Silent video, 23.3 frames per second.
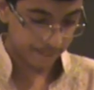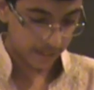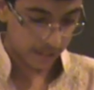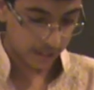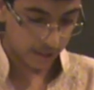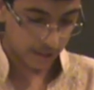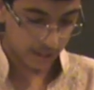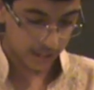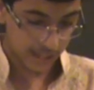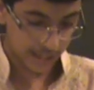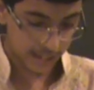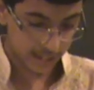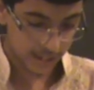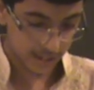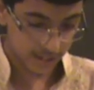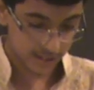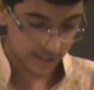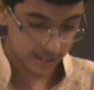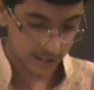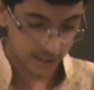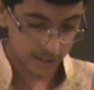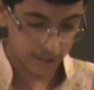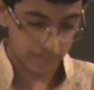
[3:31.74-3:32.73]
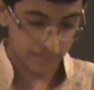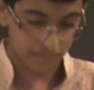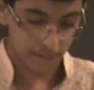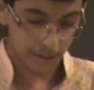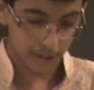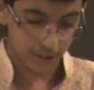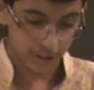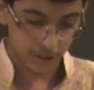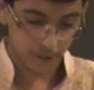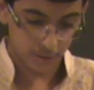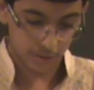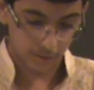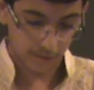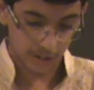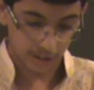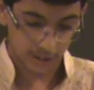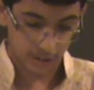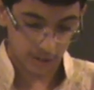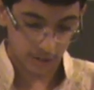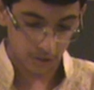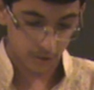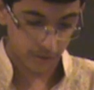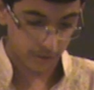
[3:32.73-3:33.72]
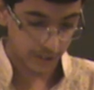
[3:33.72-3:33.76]
Our elders are the bridge to our
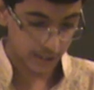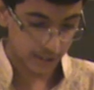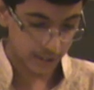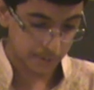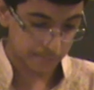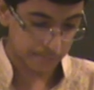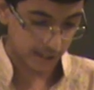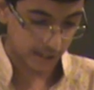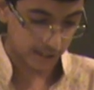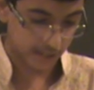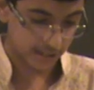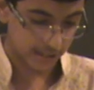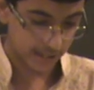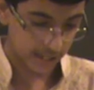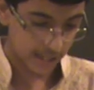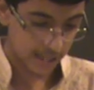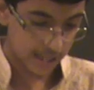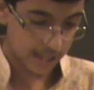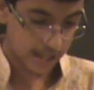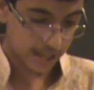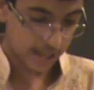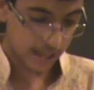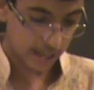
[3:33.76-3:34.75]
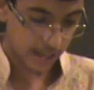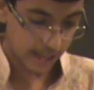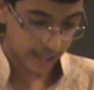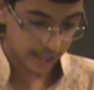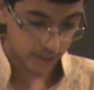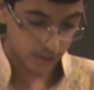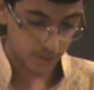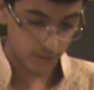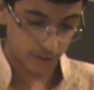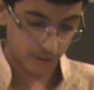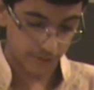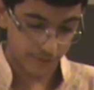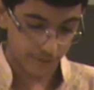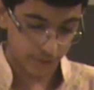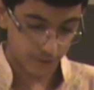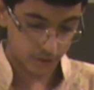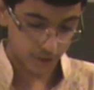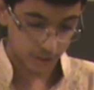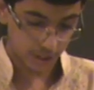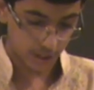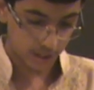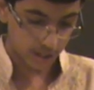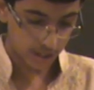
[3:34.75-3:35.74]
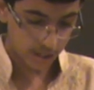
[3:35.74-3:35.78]
glorious past and to our
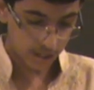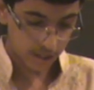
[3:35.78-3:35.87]
future.